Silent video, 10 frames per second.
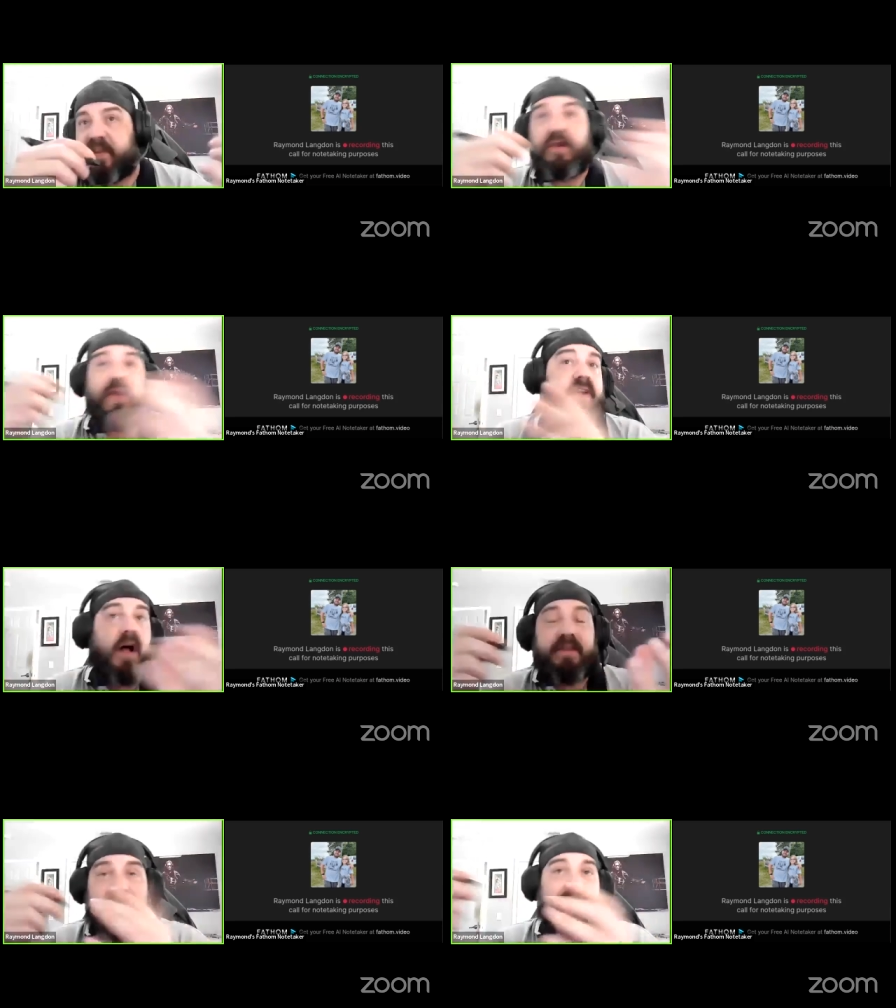and you have a
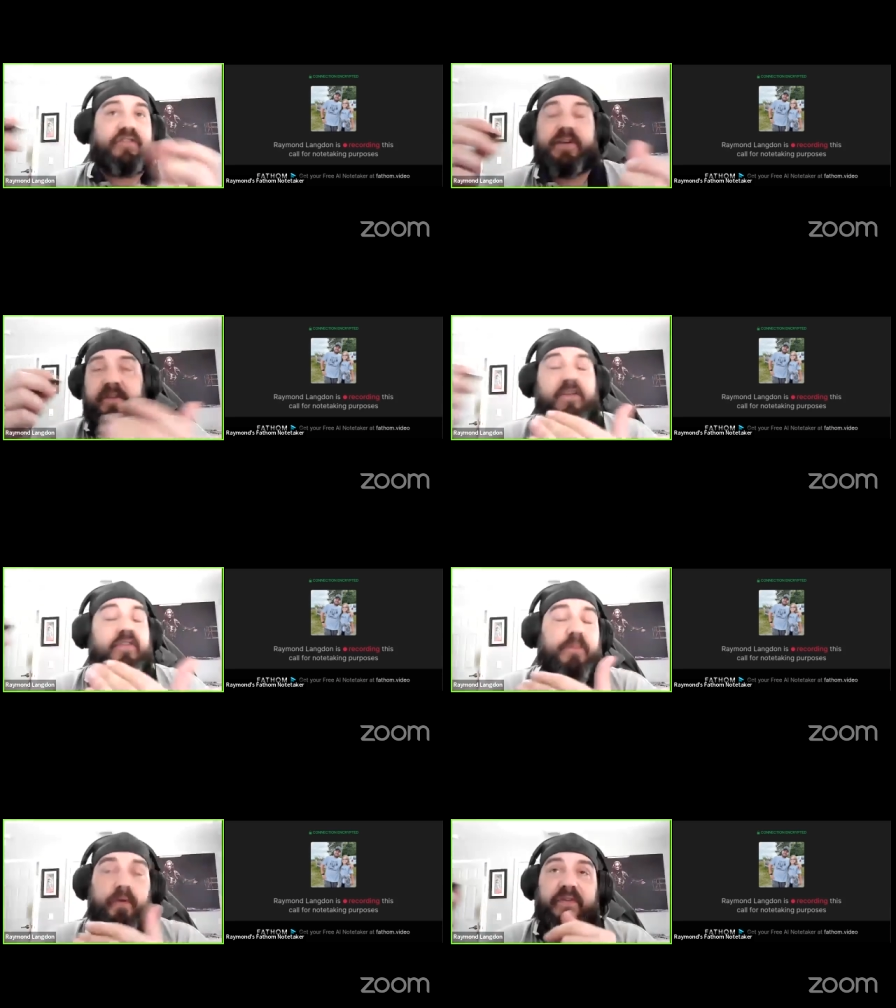call to action, it's a
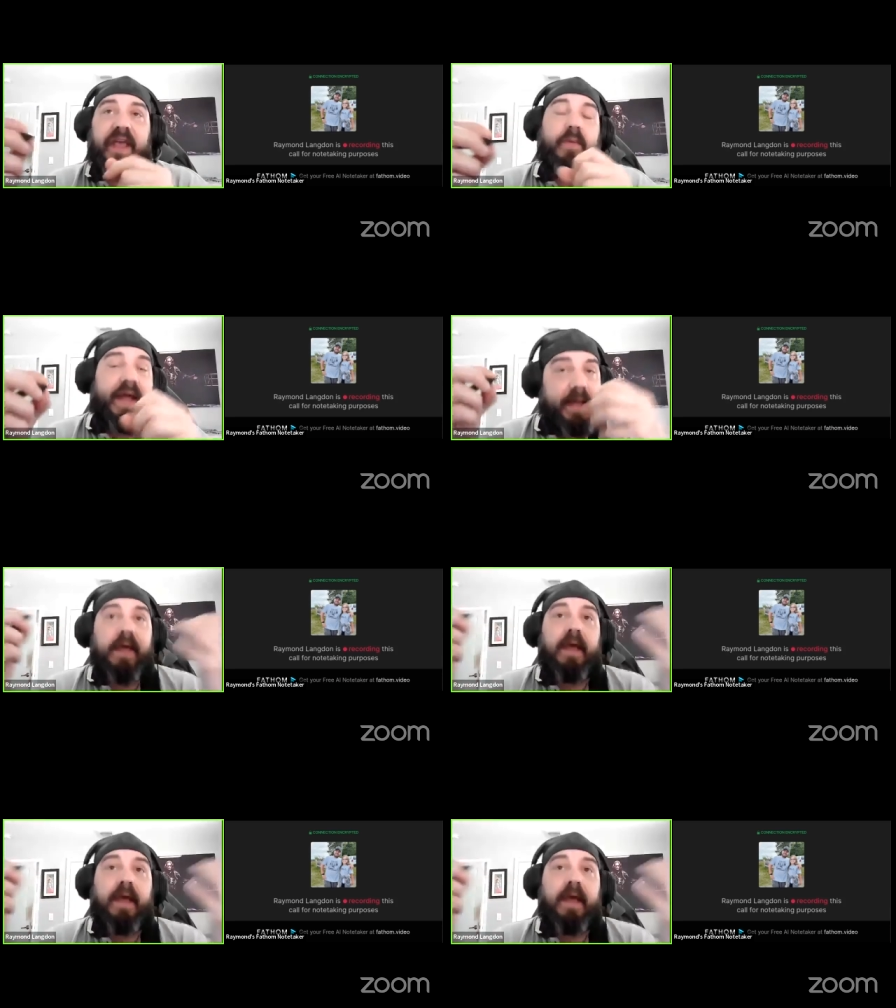smooth segue,